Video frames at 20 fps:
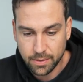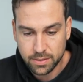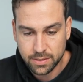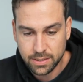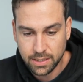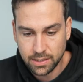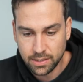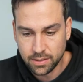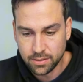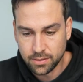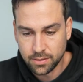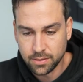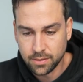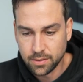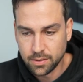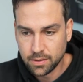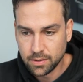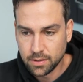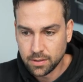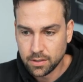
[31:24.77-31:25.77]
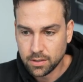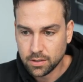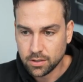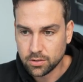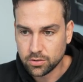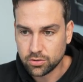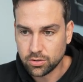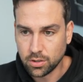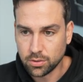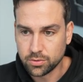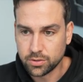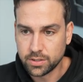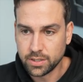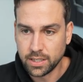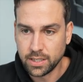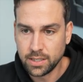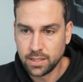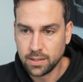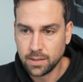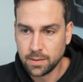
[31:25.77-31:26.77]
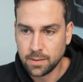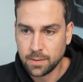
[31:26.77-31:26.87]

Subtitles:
sealant? Control C,